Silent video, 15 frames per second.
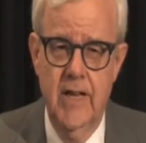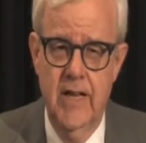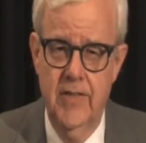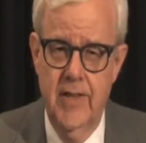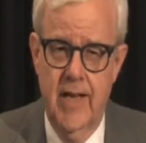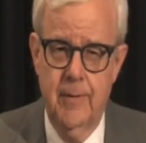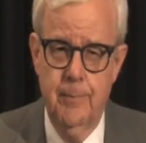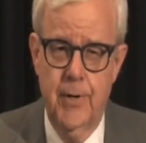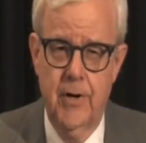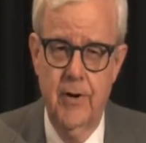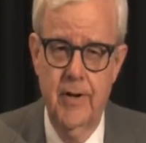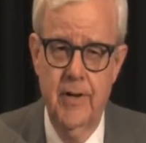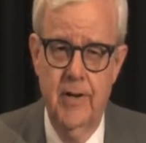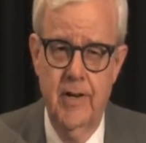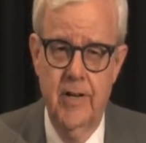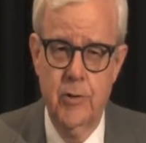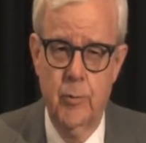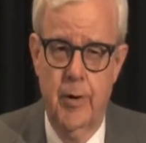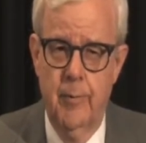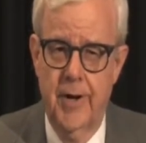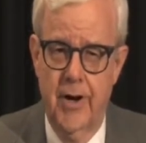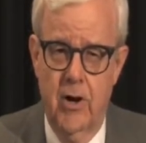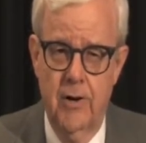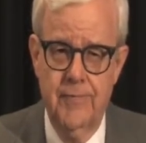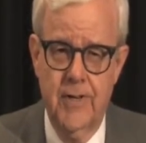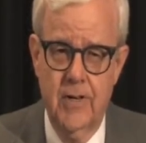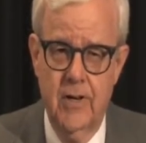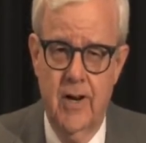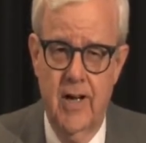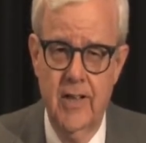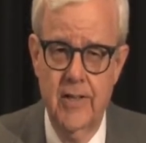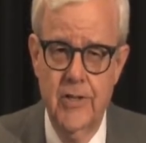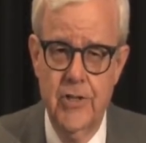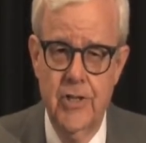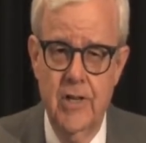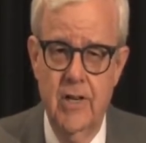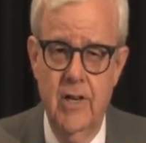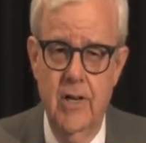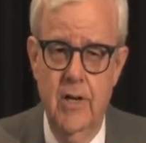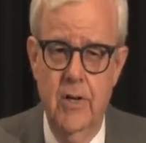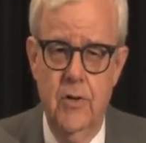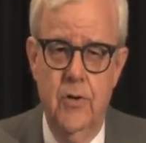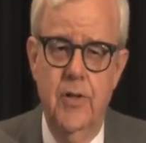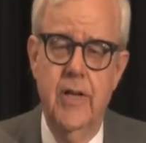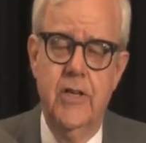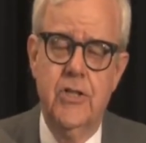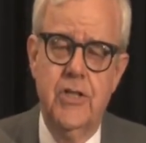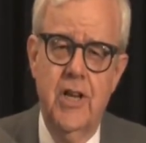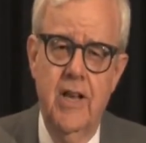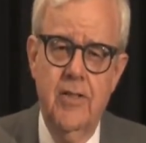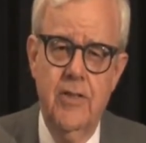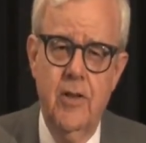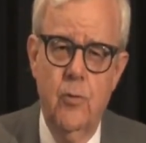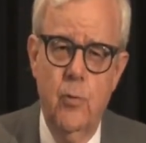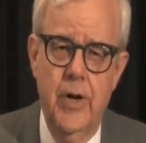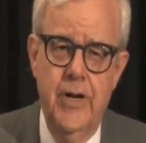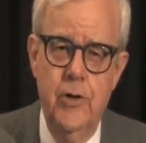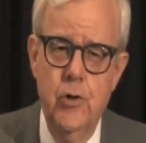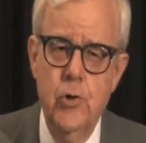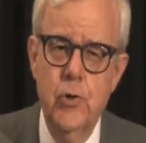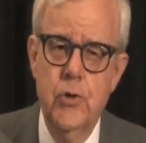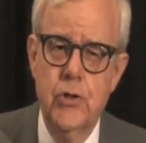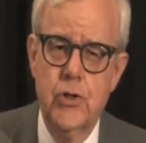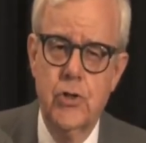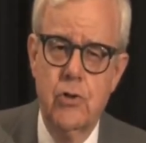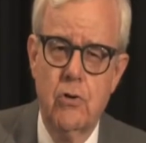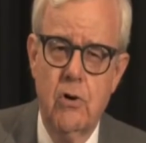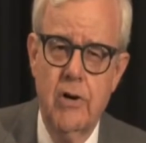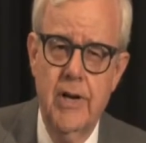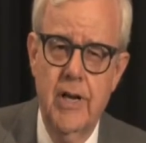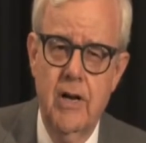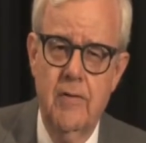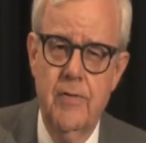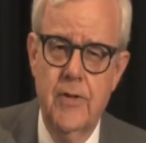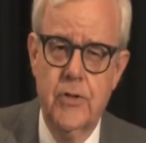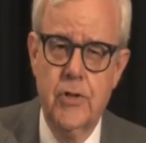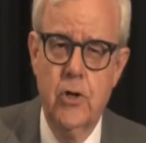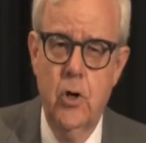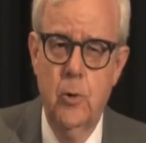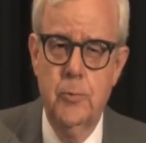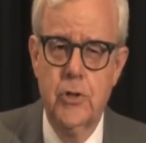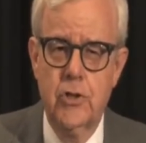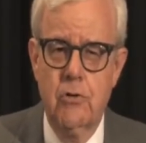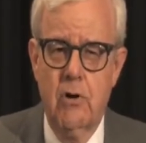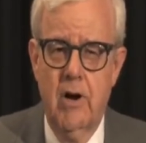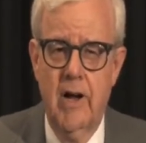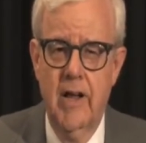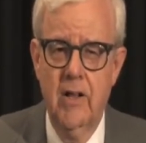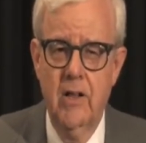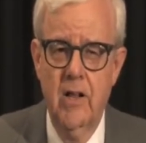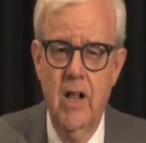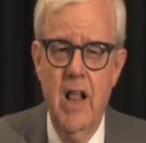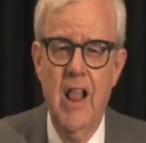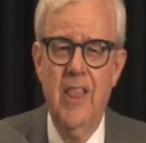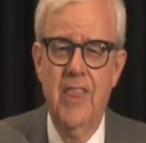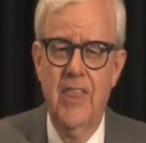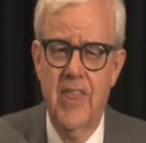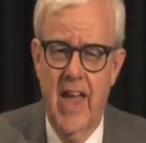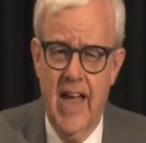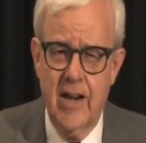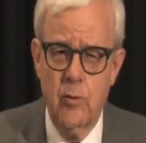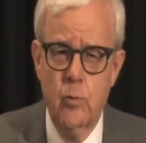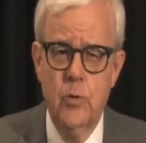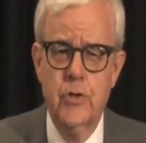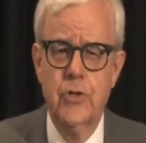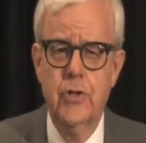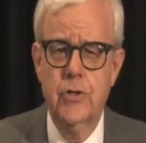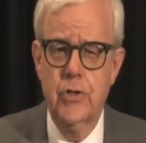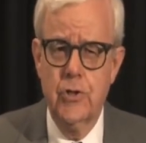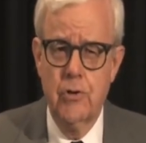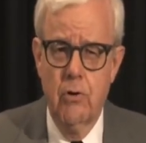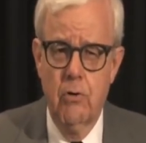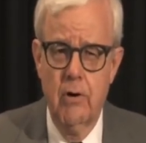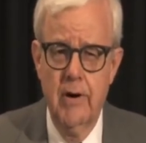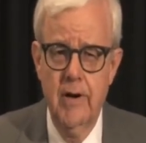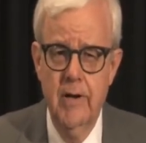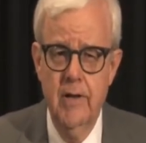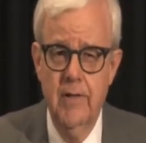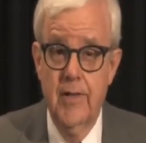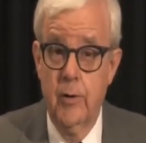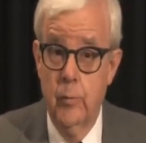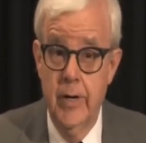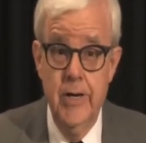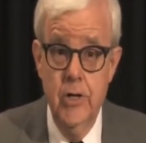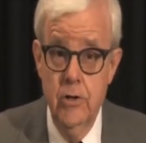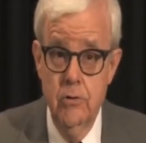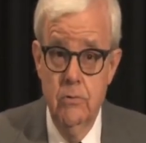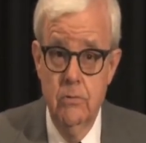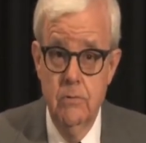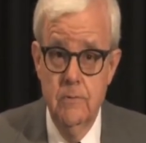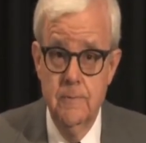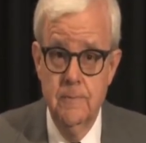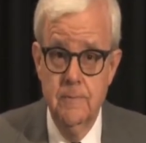in that period as we went off to college. To the extent that we knew the story of the Scopes trial, that was the story that we knew.